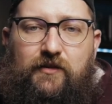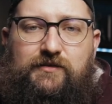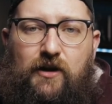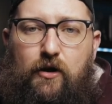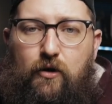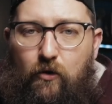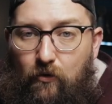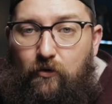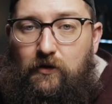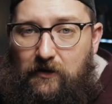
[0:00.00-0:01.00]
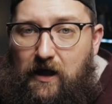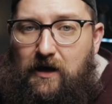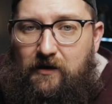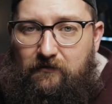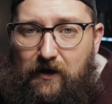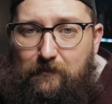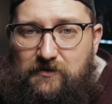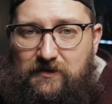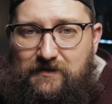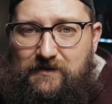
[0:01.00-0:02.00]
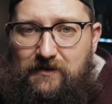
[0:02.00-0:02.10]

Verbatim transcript: there's a whole lot of options